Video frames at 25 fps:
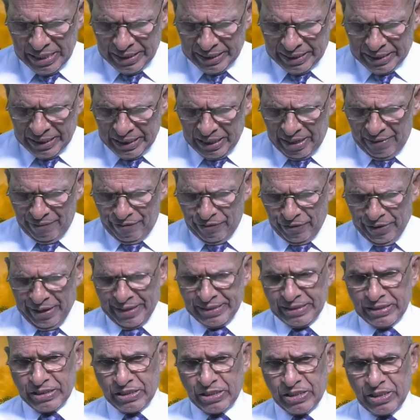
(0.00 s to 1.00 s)

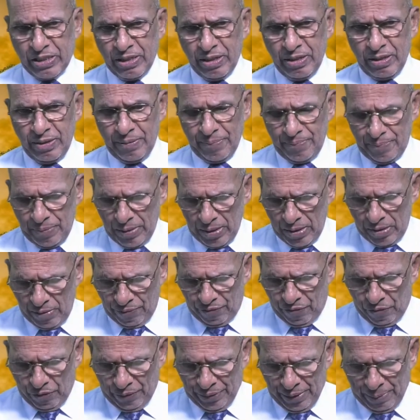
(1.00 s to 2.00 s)
deliverance
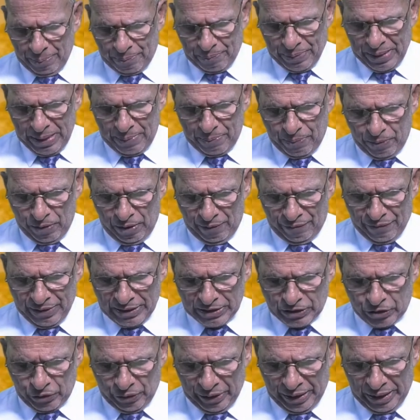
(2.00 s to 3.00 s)
for the people of
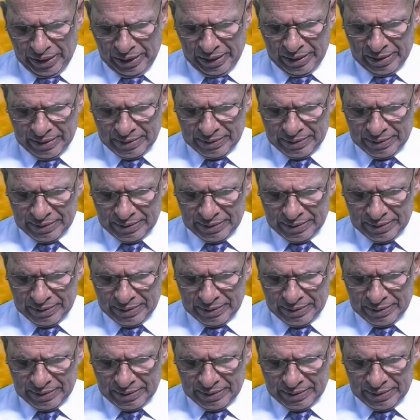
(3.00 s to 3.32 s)
Israel